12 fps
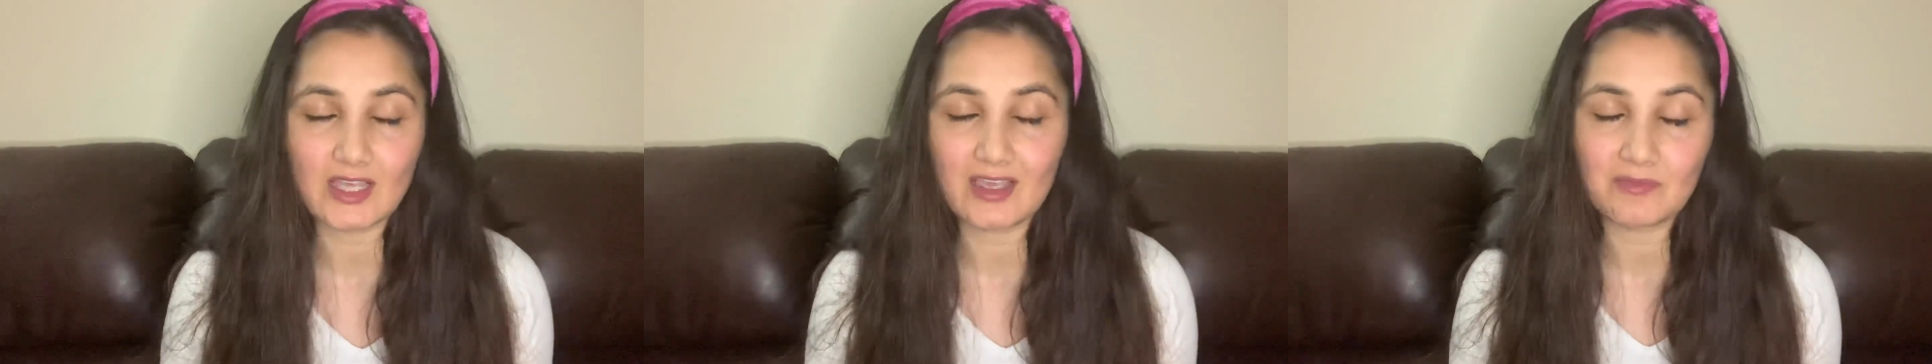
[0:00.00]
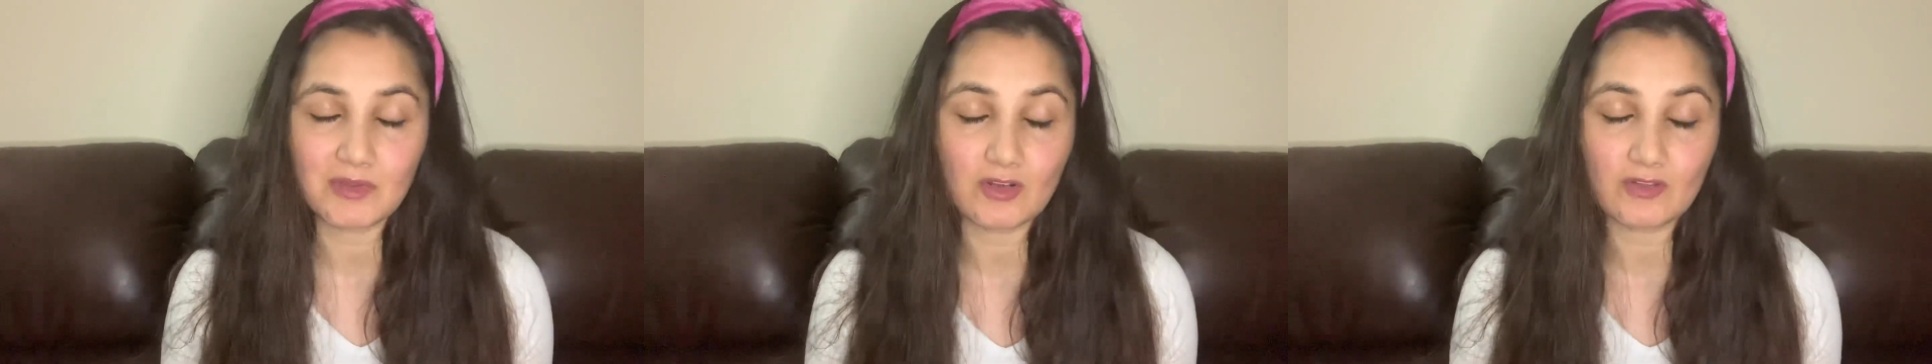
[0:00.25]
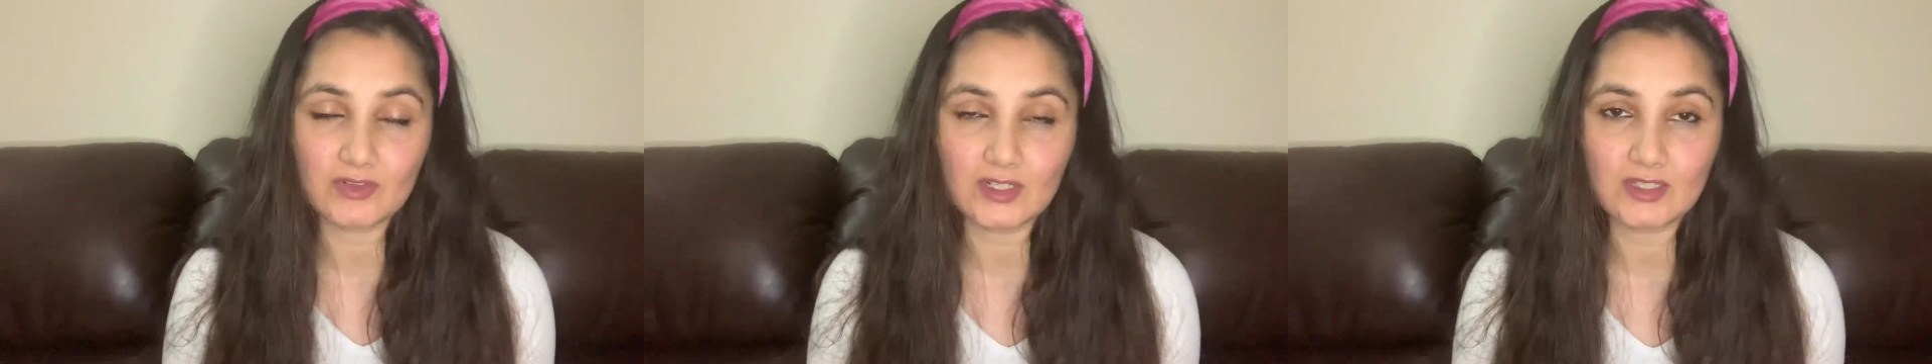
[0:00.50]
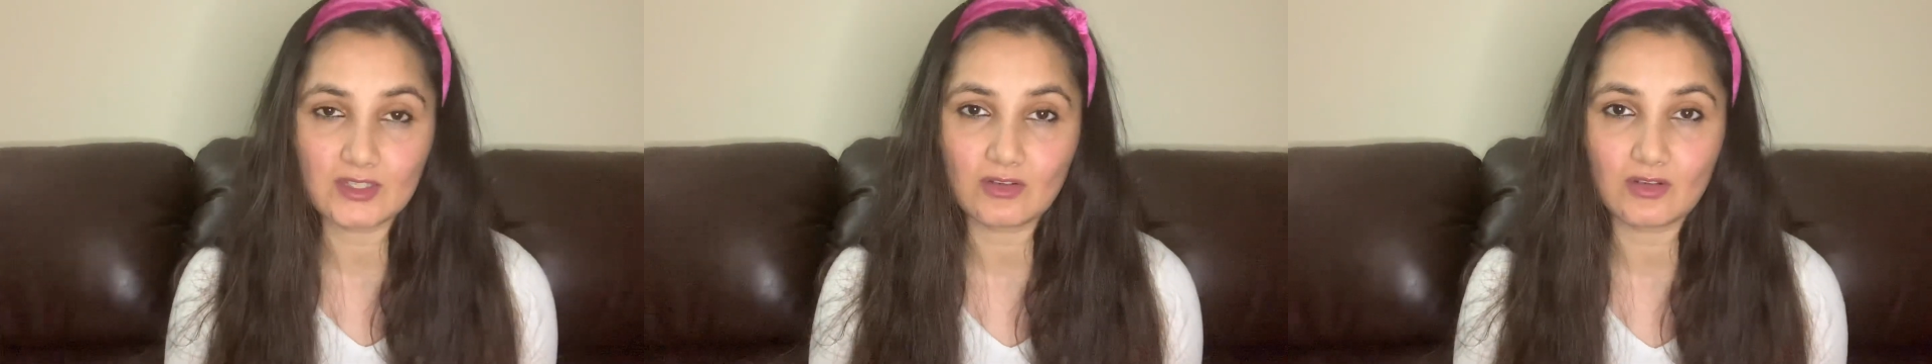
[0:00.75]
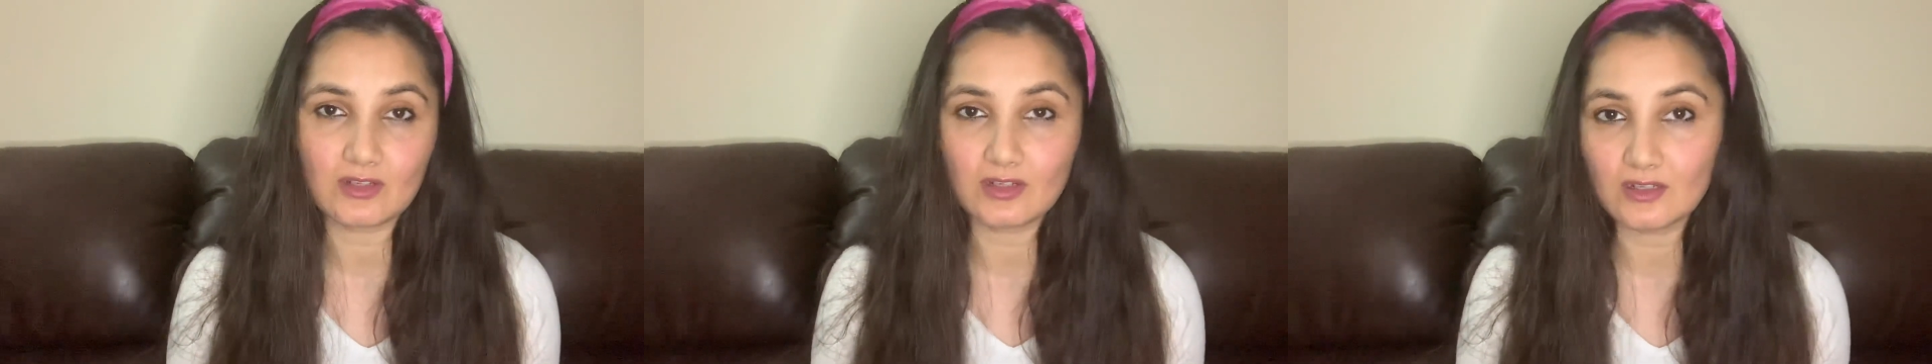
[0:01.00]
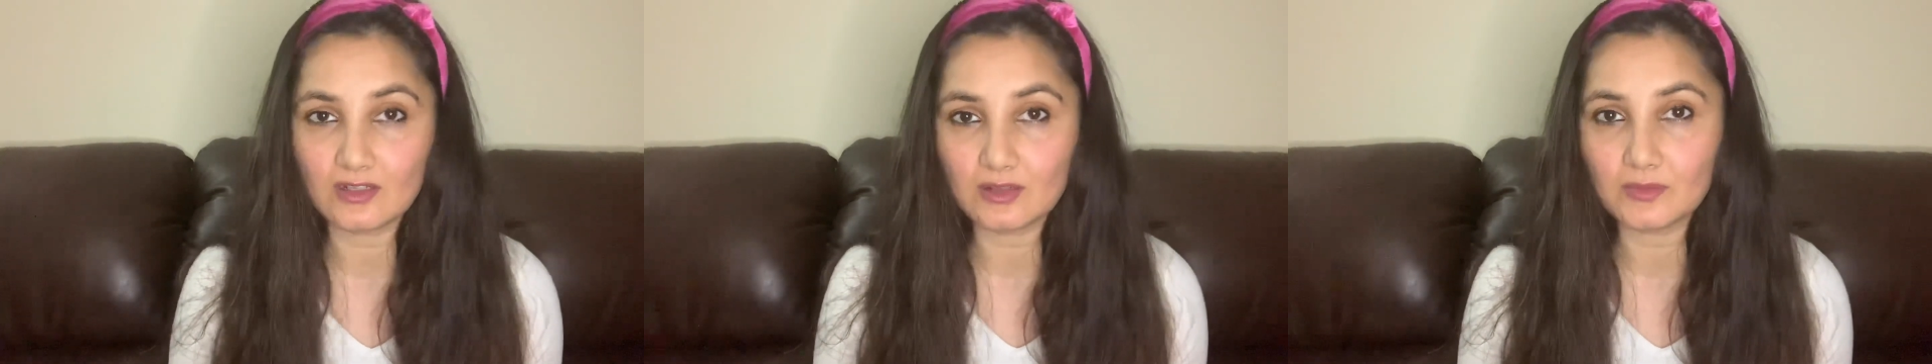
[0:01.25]
I have been of lately got a
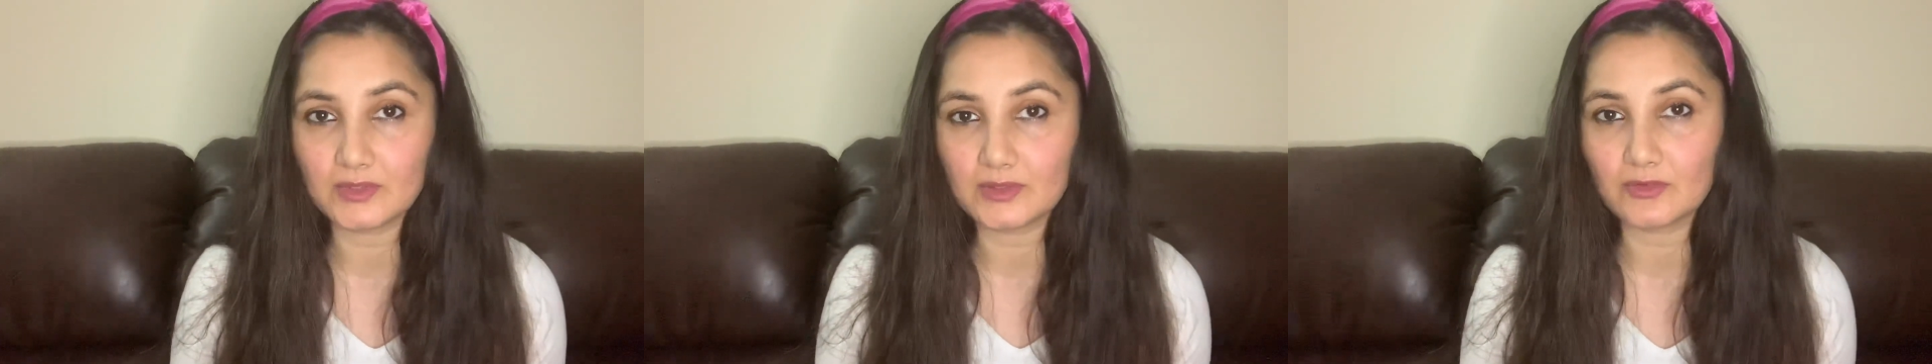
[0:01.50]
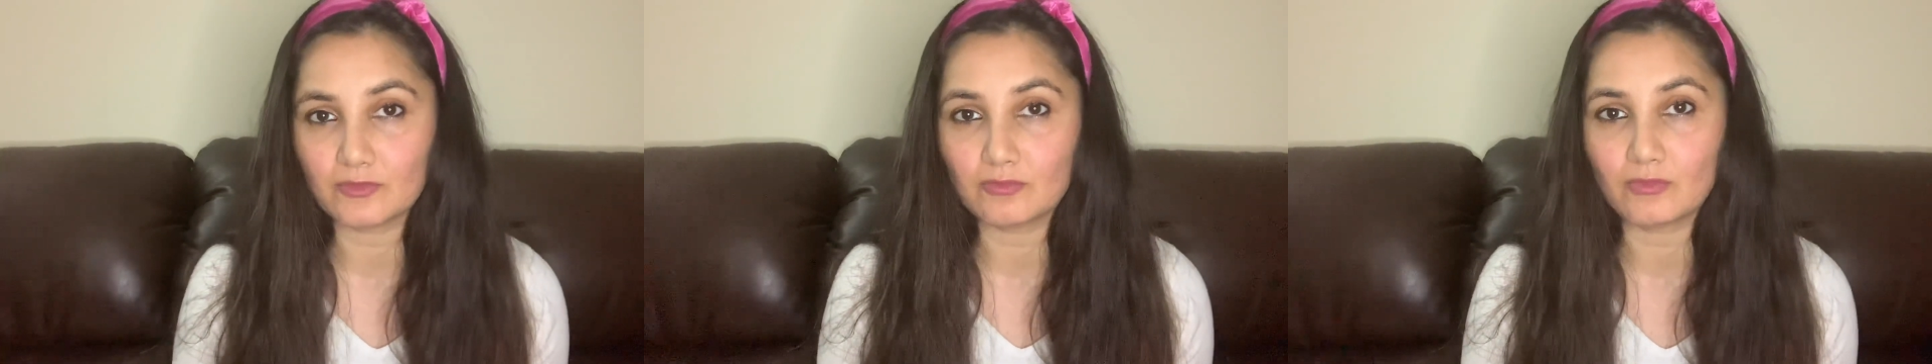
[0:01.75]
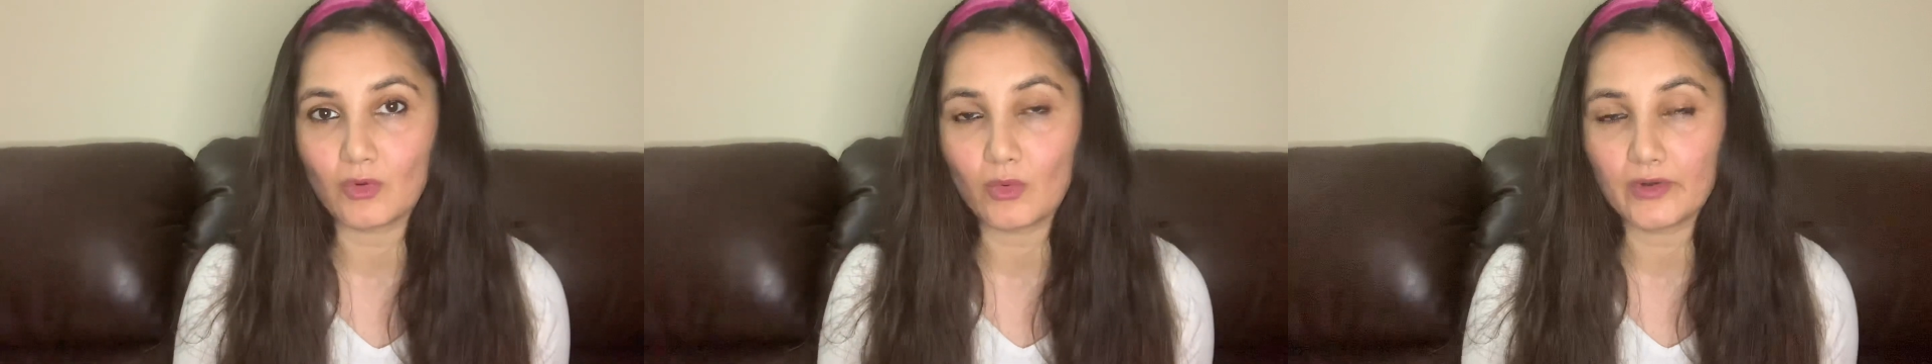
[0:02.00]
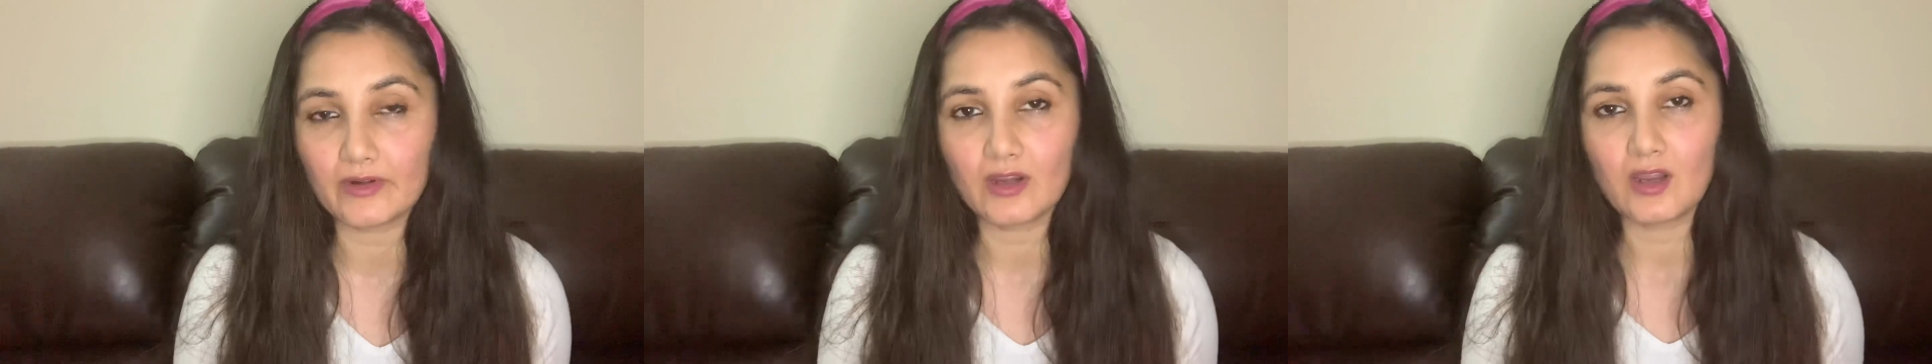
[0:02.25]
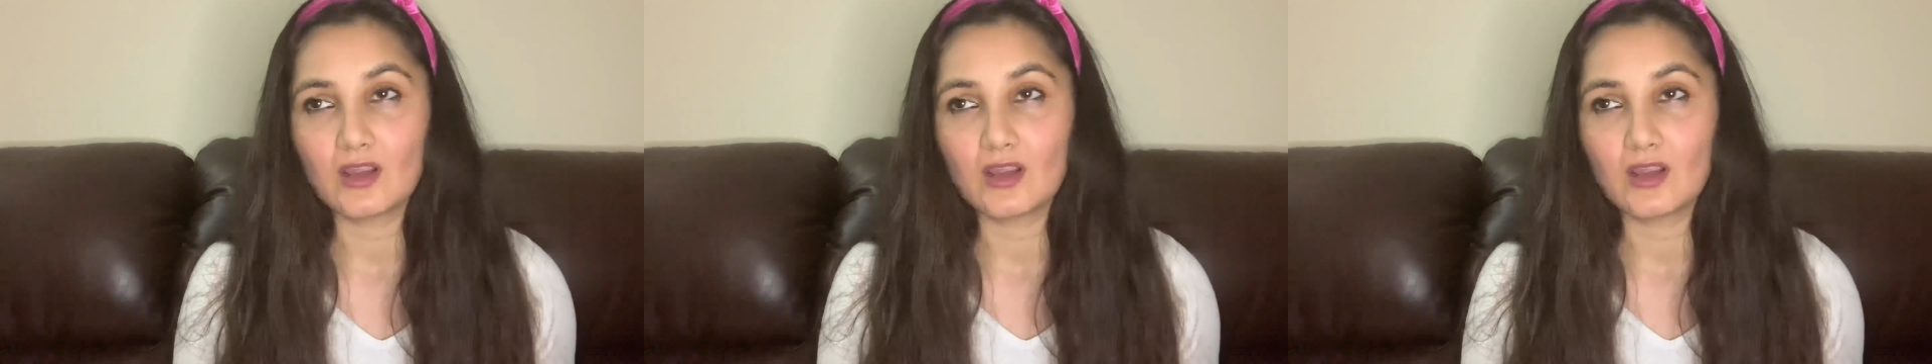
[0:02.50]
little bit of more